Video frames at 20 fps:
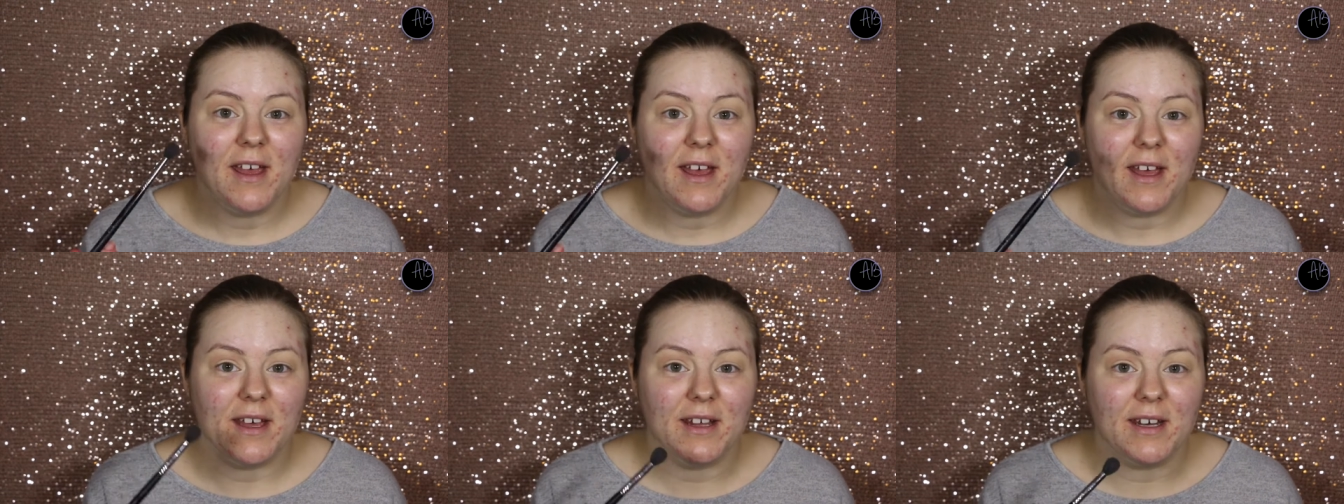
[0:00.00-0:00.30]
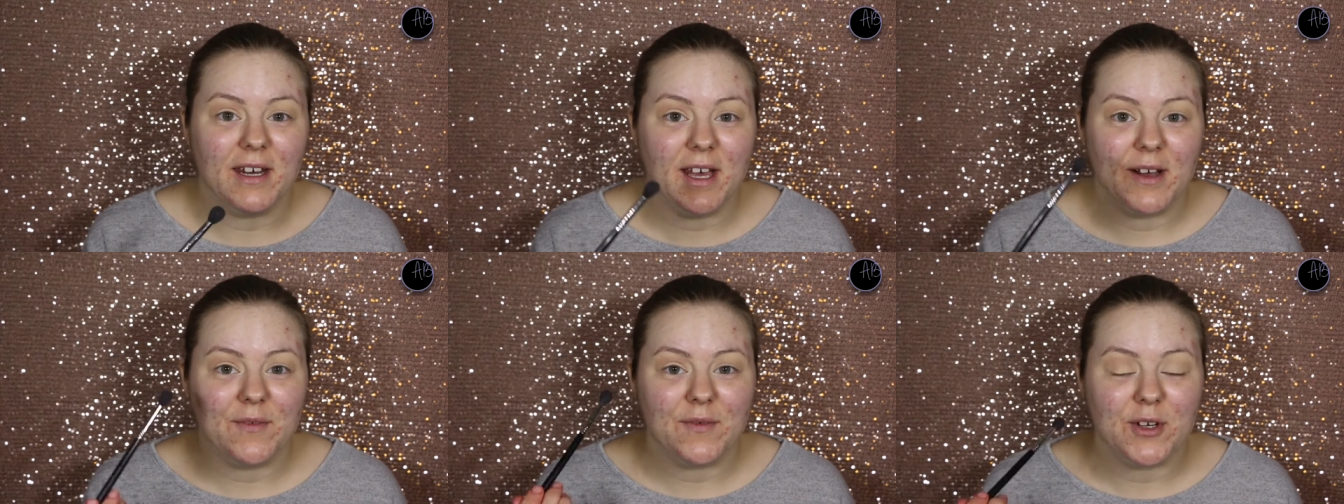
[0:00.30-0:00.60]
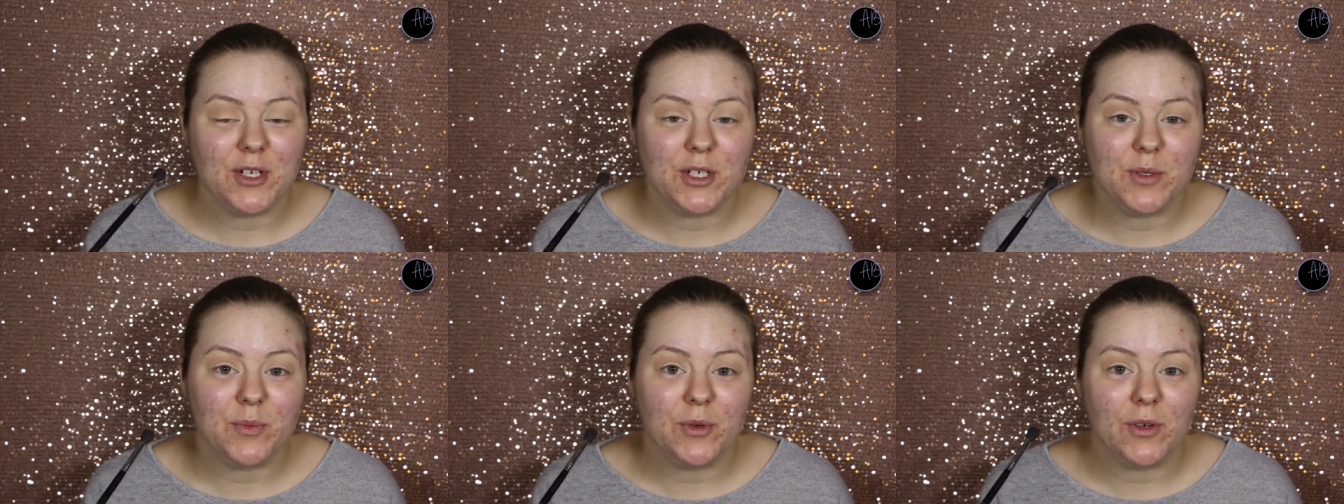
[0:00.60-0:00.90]
and now I've
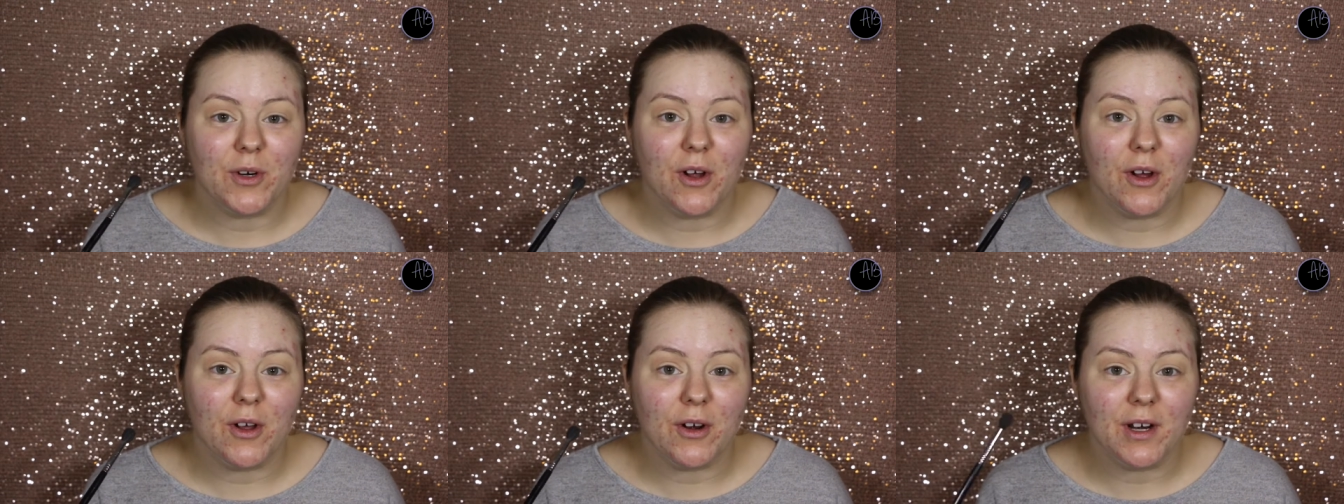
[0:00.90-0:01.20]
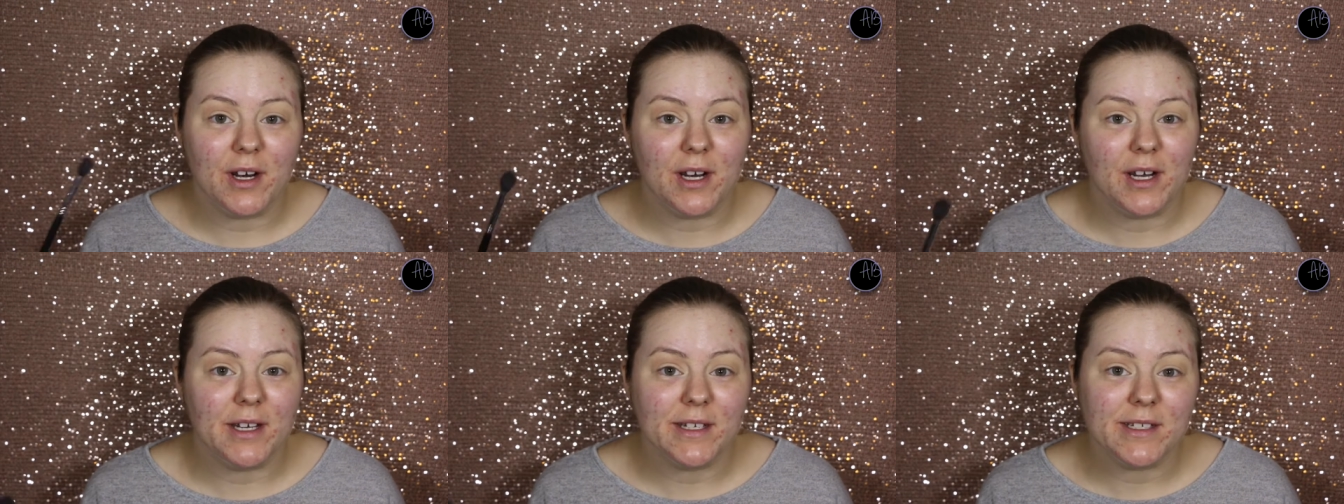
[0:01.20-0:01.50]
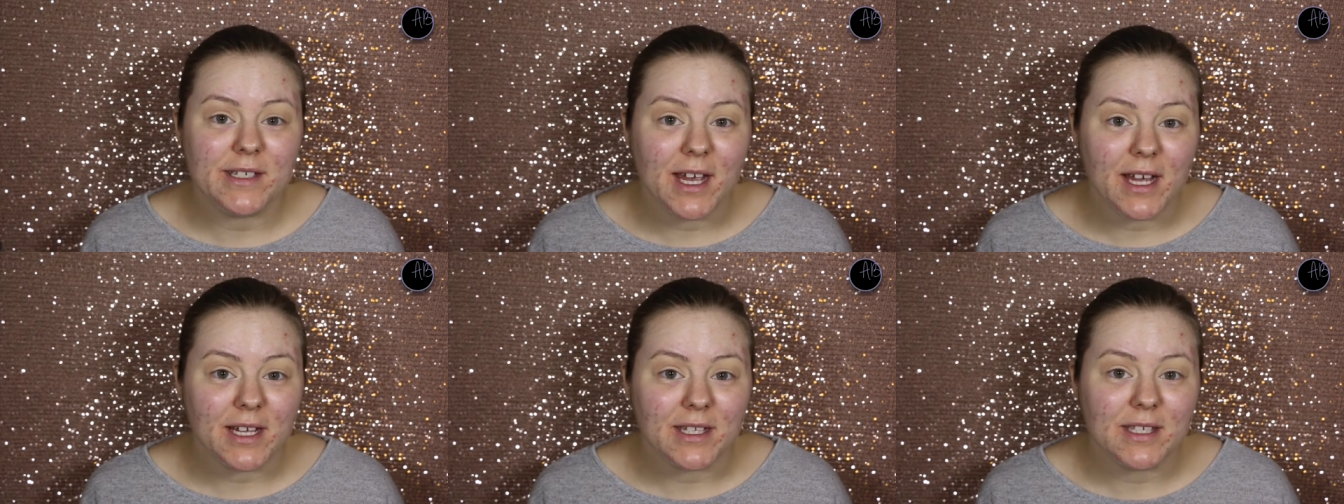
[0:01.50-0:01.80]
gone to put it on and
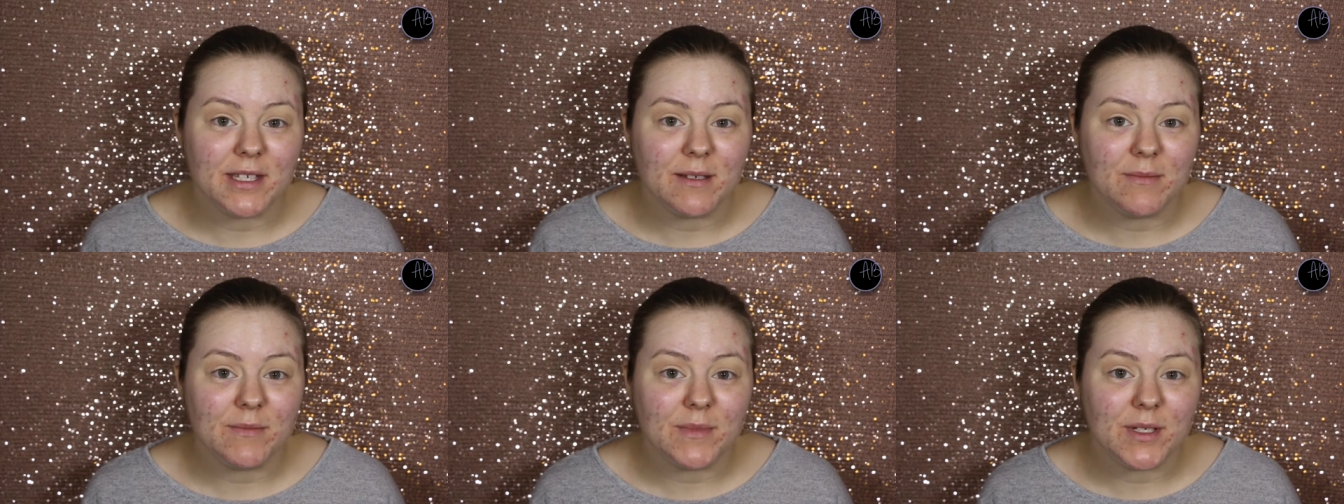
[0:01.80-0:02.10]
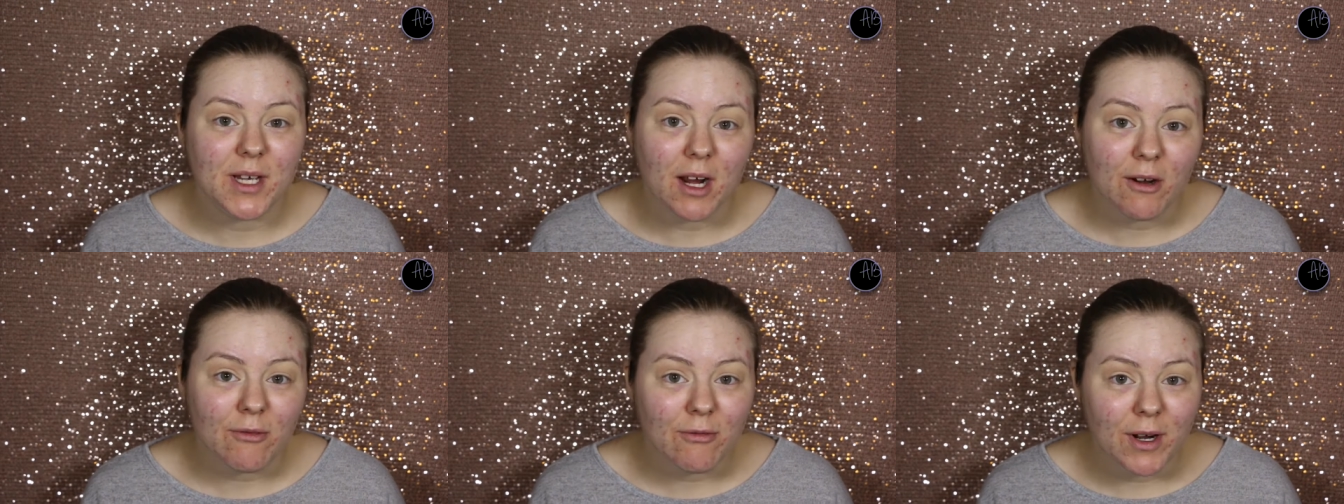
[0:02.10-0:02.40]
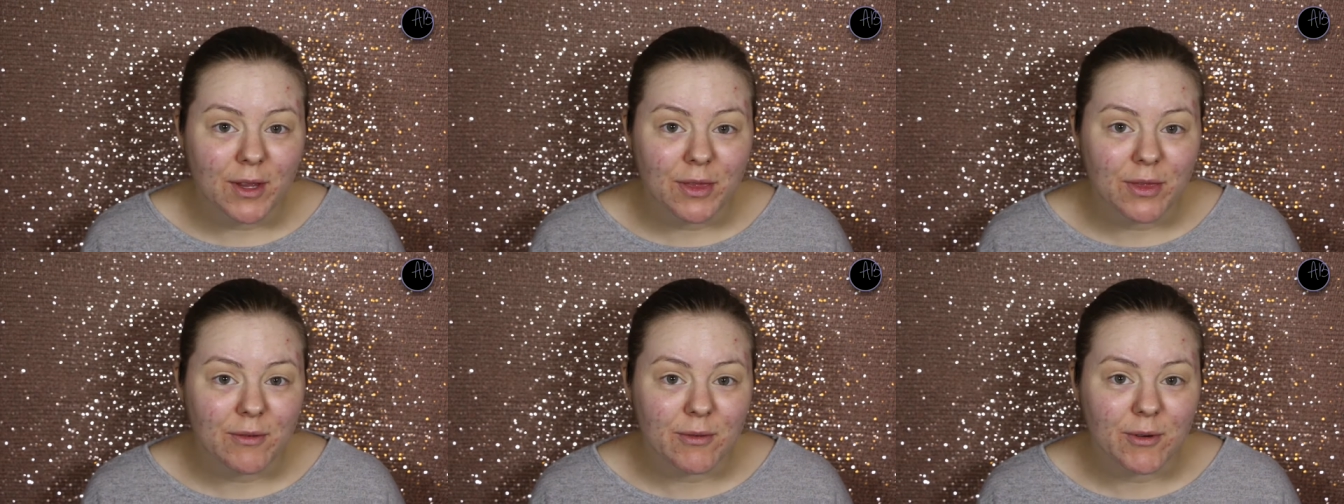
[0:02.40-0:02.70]
it's had some dark
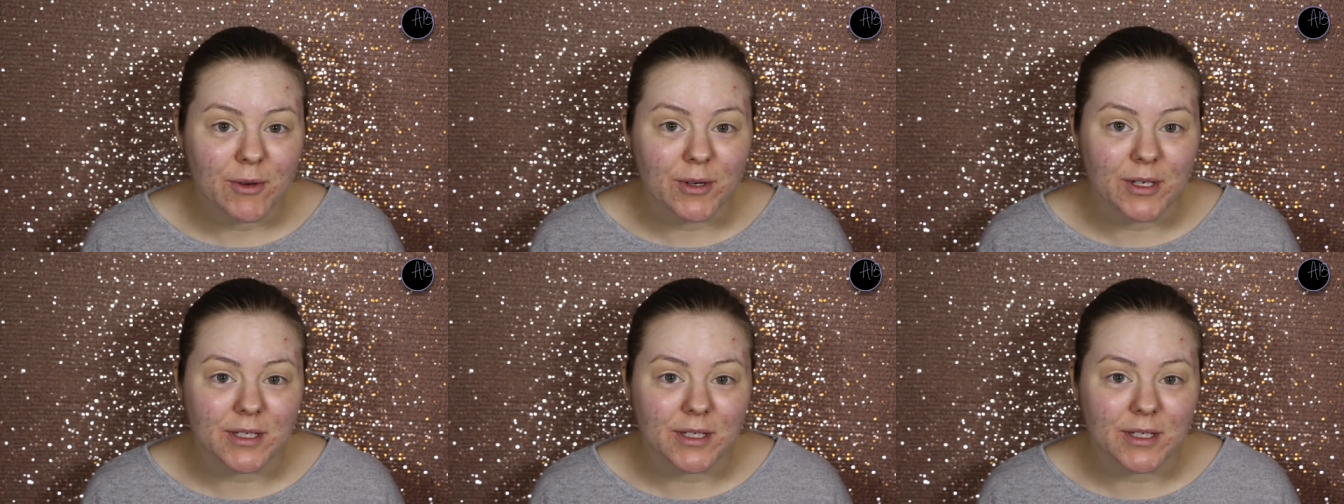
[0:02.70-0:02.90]
red through